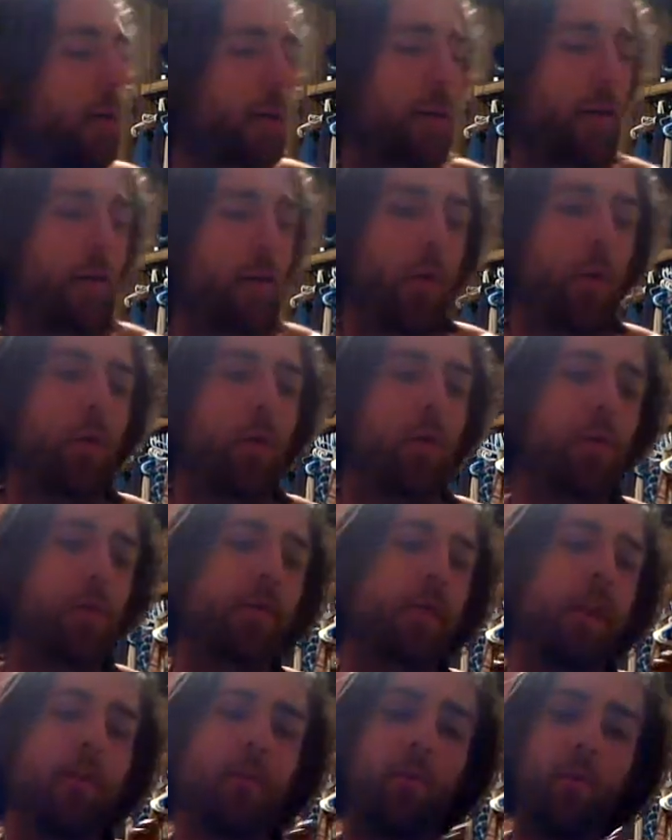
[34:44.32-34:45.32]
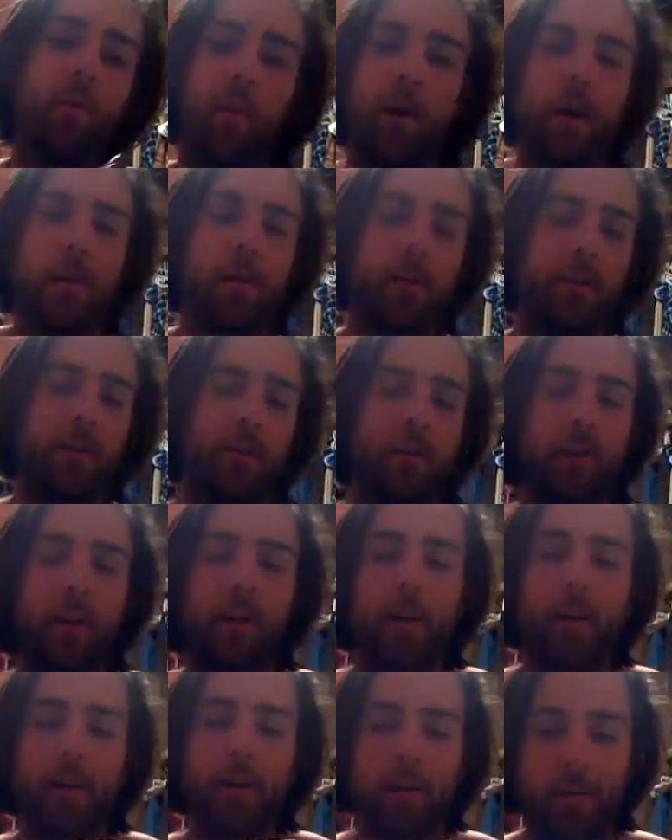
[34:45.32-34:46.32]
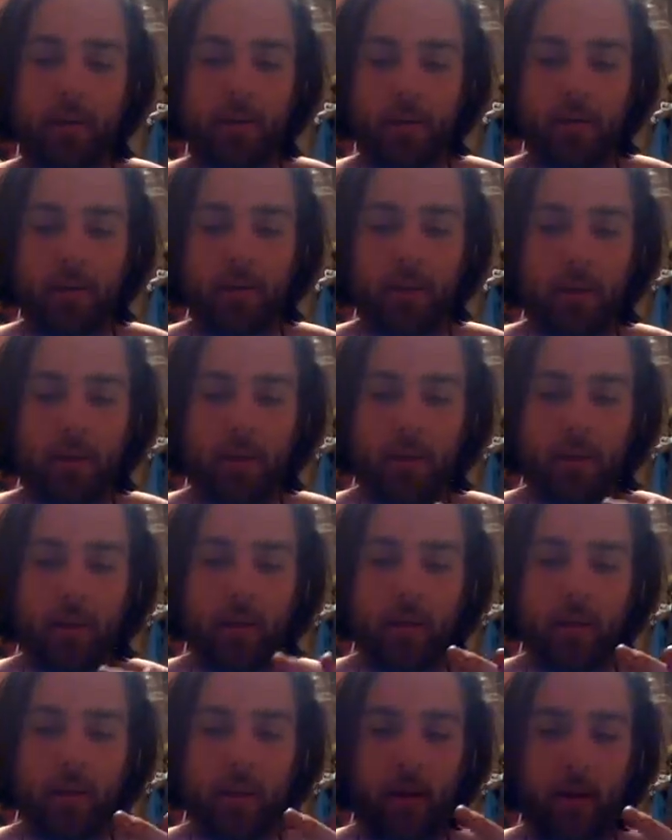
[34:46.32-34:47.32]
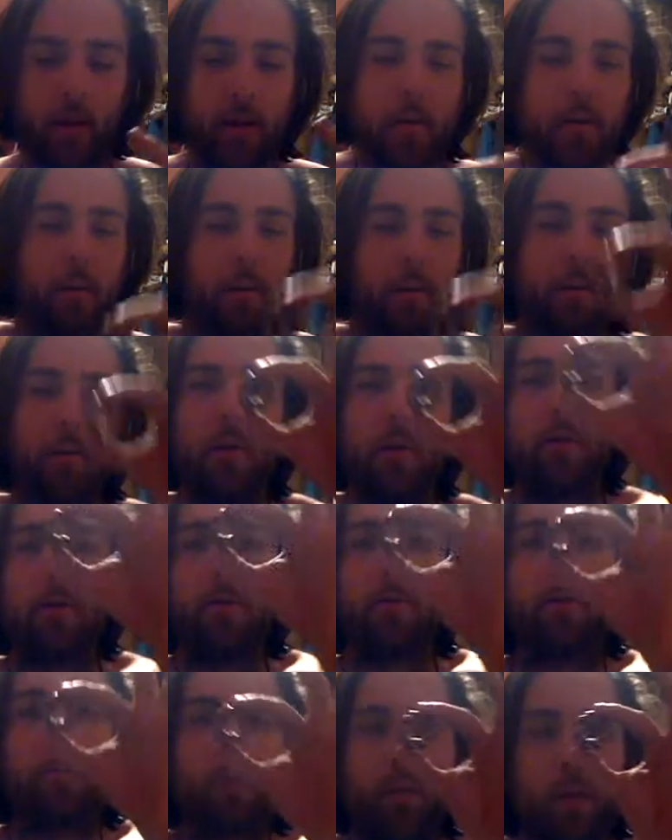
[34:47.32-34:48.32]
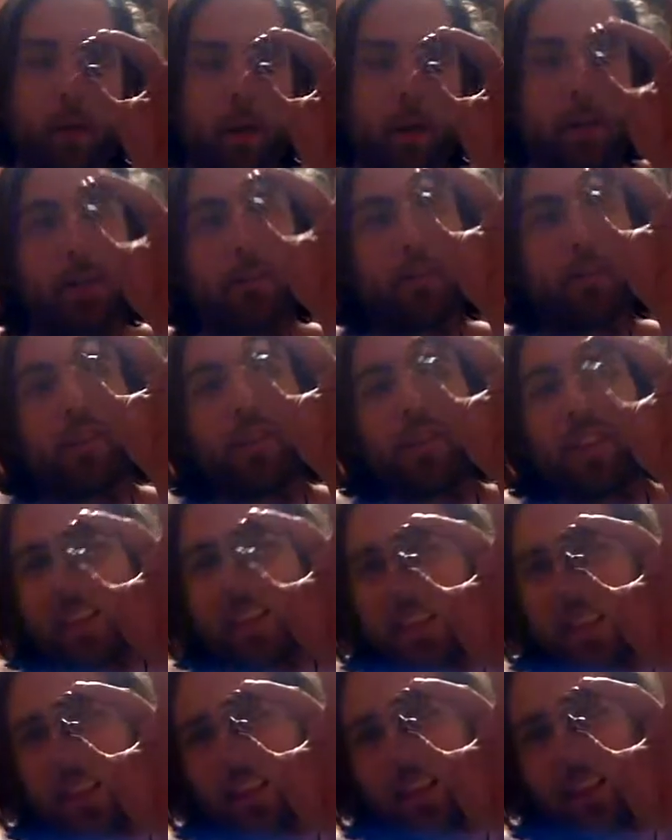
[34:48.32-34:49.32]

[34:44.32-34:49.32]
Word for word: all the coils I've wound, tried to I am most impressed with this